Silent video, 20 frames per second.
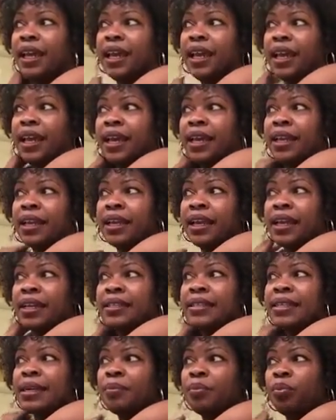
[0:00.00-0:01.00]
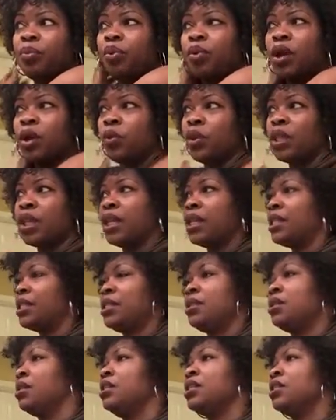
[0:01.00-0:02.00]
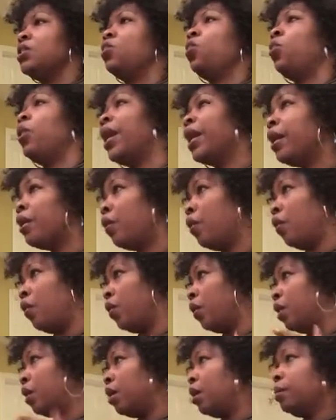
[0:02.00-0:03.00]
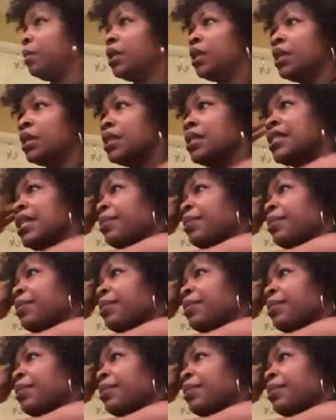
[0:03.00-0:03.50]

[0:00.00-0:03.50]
And at some point, whether it's because it's wet or because